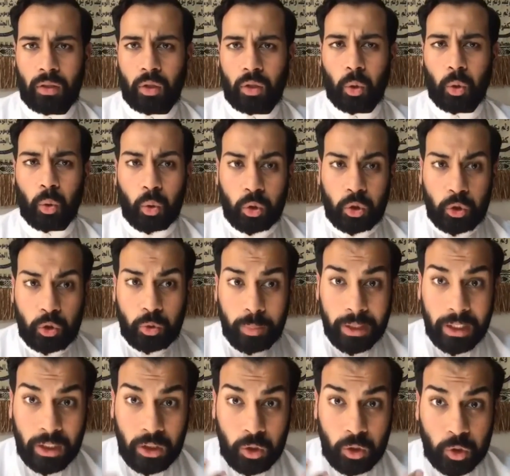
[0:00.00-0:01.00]
You will
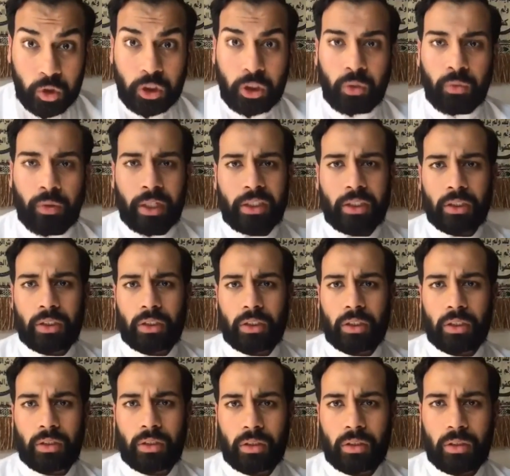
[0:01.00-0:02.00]
begin to see
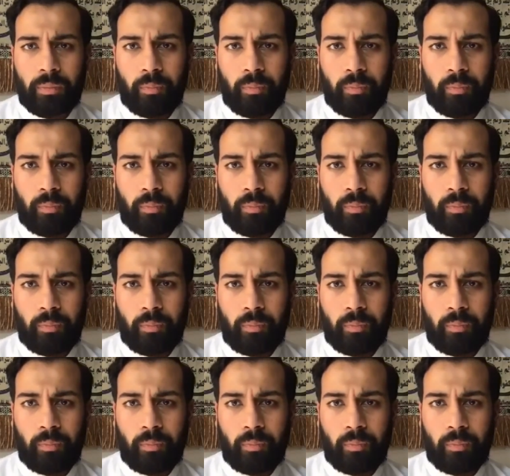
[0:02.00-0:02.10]
righteousness.